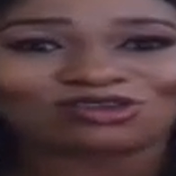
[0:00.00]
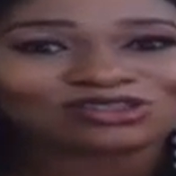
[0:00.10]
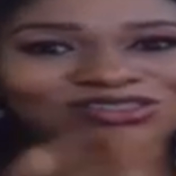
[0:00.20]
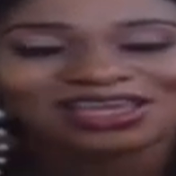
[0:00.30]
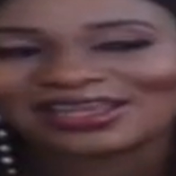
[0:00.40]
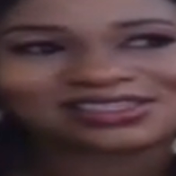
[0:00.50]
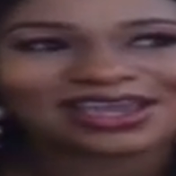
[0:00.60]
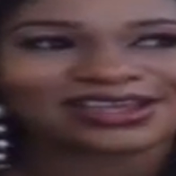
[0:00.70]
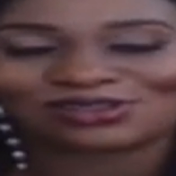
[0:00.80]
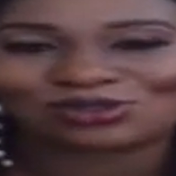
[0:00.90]
Don't just enter
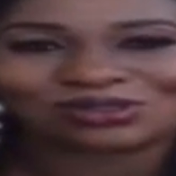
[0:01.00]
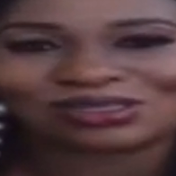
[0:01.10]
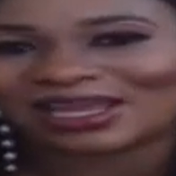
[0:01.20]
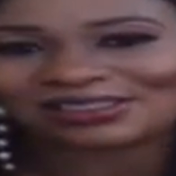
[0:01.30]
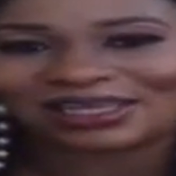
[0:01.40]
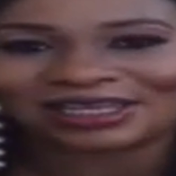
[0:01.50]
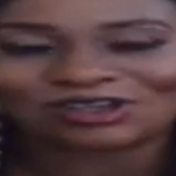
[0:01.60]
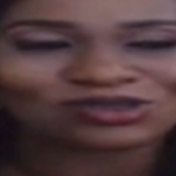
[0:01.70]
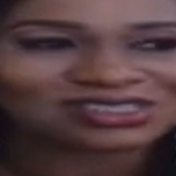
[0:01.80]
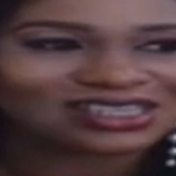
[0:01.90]
it into that like that.
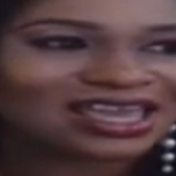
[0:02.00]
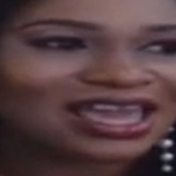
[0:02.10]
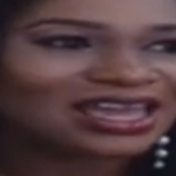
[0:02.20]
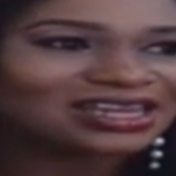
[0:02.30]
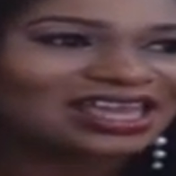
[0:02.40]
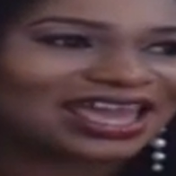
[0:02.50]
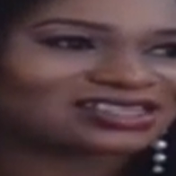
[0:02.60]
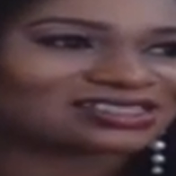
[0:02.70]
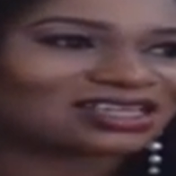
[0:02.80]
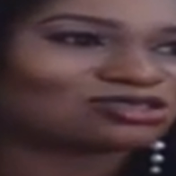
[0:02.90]
Don't say the
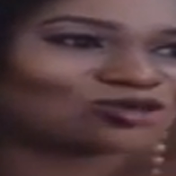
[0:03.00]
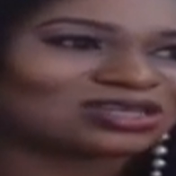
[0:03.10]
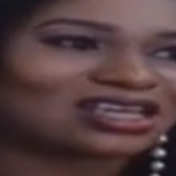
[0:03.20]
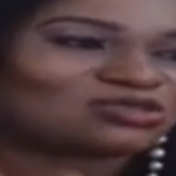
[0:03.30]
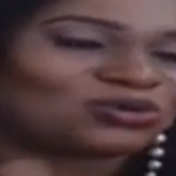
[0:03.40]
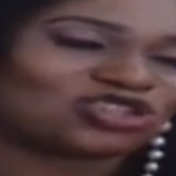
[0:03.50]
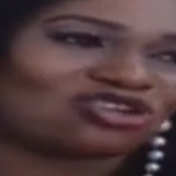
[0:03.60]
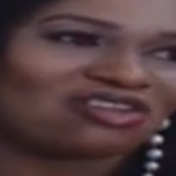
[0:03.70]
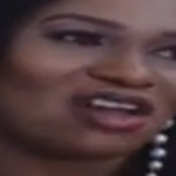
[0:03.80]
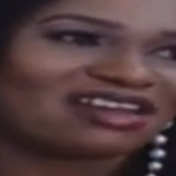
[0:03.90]
extent students
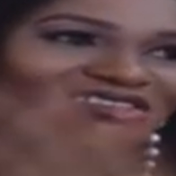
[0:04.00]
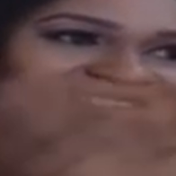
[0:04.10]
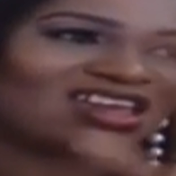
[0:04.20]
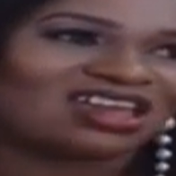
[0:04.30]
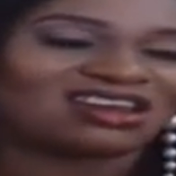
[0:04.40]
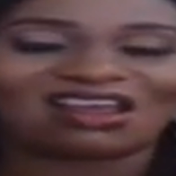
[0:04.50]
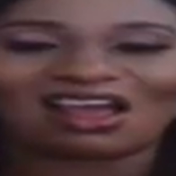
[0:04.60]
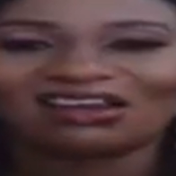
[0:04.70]
plagiarize in